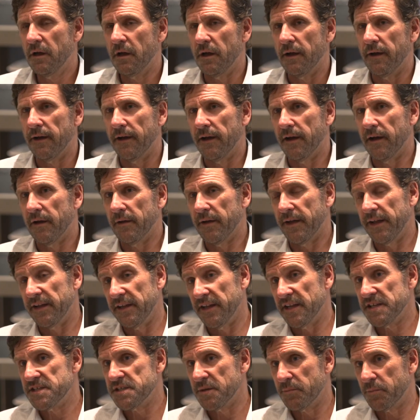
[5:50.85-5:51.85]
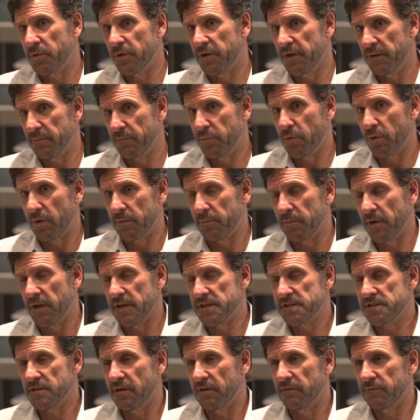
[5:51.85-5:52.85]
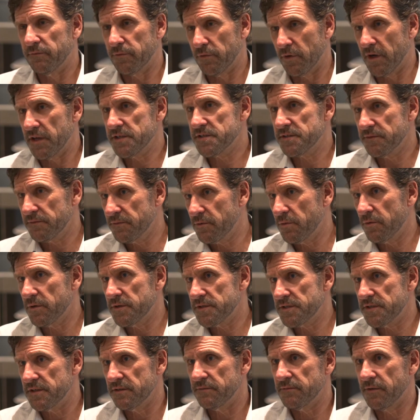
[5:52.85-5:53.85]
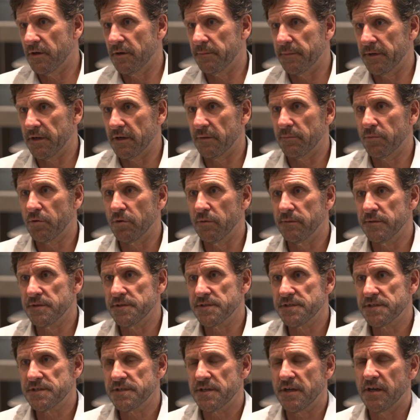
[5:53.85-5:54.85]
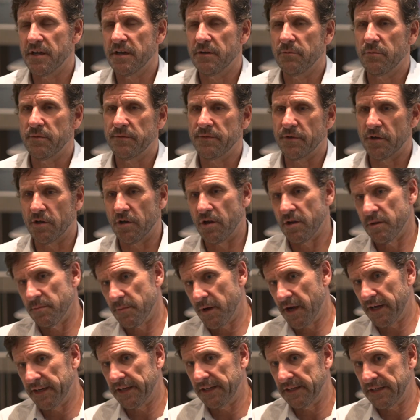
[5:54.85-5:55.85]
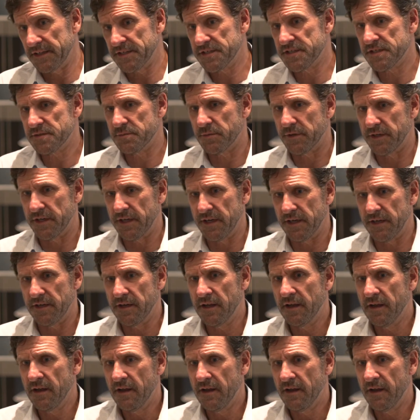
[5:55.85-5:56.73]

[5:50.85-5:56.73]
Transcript: And that's a pretty important milestone for us, of course, the environmental approvals. We've got all the mining leases we need.